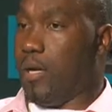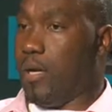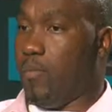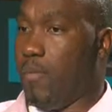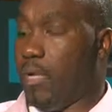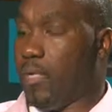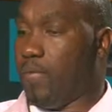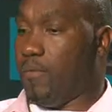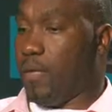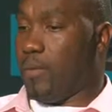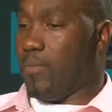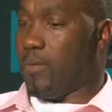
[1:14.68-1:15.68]
Many
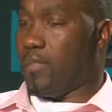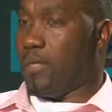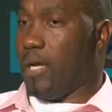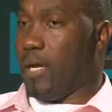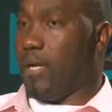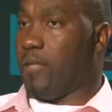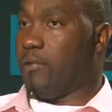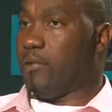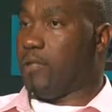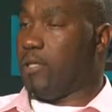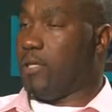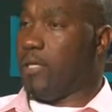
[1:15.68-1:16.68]
developers that are
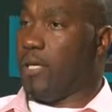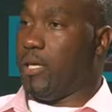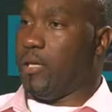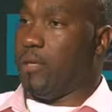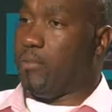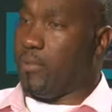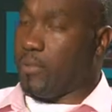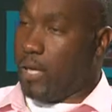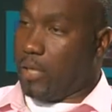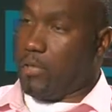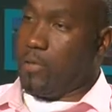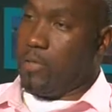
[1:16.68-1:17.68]
interested in
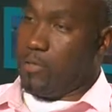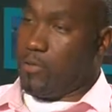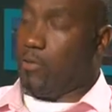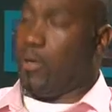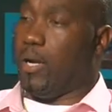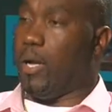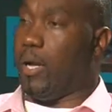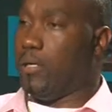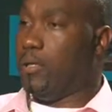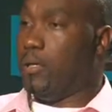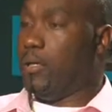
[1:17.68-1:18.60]
protecting their shoreline.